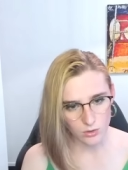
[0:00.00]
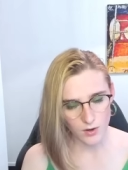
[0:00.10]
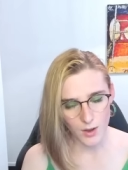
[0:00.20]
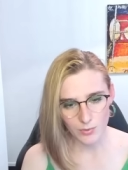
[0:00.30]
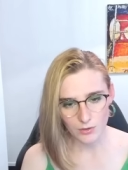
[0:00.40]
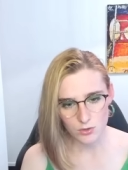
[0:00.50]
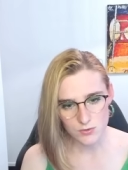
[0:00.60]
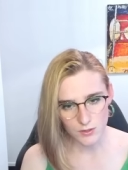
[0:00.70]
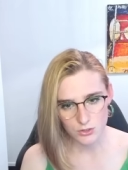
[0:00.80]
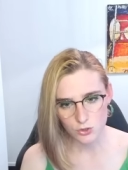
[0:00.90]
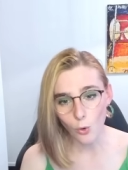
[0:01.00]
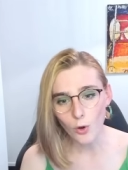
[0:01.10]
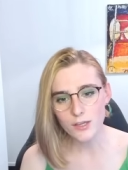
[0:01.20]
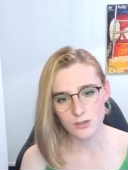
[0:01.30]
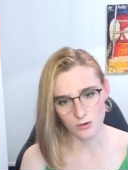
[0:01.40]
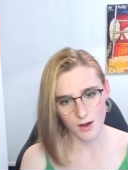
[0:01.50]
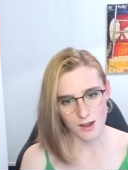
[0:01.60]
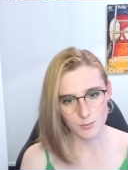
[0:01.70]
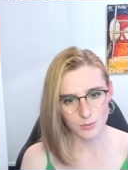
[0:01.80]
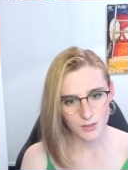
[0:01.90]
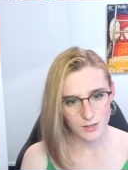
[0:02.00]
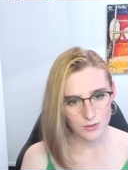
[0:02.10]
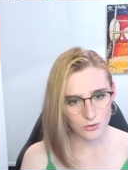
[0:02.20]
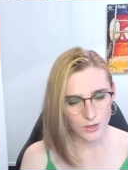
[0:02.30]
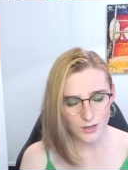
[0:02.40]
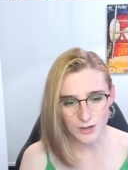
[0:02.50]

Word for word: crab. That looks like a toy crab. Look at